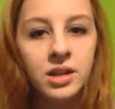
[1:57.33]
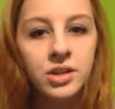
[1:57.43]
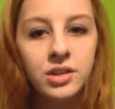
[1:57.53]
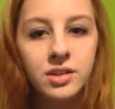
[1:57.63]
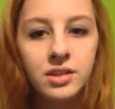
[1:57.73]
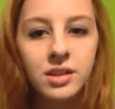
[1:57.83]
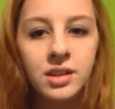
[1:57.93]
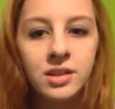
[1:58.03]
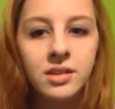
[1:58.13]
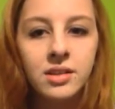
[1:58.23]
I just,
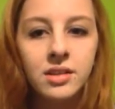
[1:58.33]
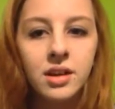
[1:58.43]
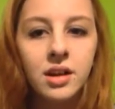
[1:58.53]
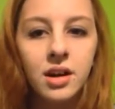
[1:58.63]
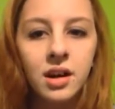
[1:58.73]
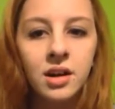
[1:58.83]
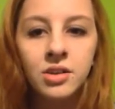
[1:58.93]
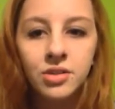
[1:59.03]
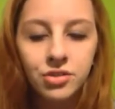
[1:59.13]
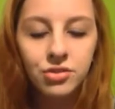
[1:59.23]
it's
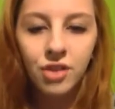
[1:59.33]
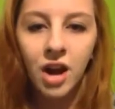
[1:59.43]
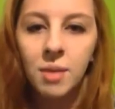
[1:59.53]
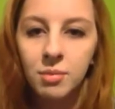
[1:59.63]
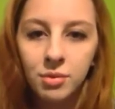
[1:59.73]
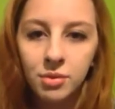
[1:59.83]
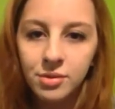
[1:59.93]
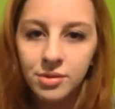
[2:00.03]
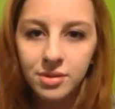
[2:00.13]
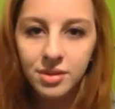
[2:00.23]

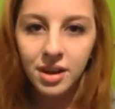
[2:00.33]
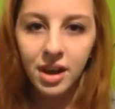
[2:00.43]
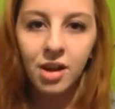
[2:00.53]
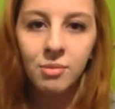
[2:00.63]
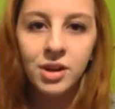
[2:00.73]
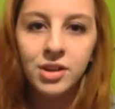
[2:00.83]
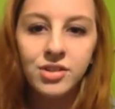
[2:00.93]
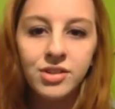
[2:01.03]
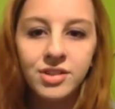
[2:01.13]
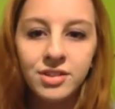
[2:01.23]
indescribable how
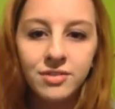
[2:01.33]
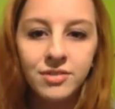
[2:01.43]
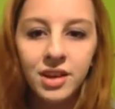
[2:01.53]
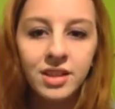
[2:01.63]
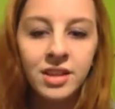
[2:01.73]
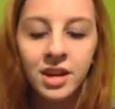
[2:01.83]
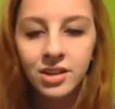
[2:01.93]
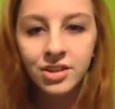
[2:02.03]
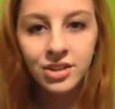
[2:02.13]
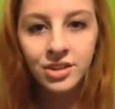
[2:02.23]
much this has affected not